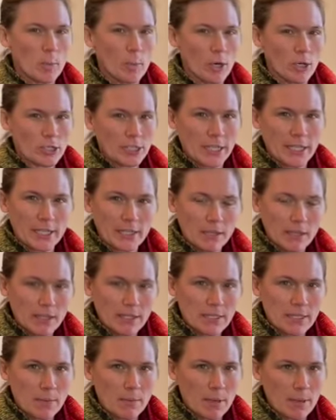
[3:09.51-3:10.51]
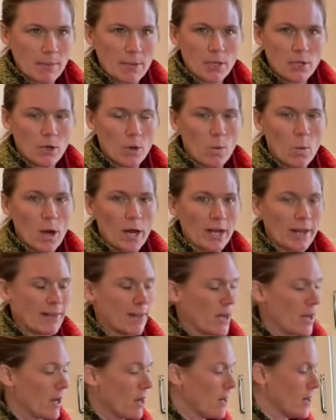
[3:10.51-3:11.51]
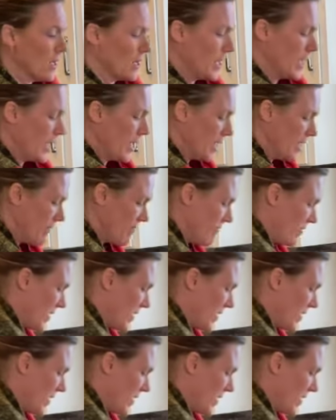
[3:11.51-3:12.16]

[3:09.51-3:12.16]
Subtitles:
particulates that maybe you don't want in there. If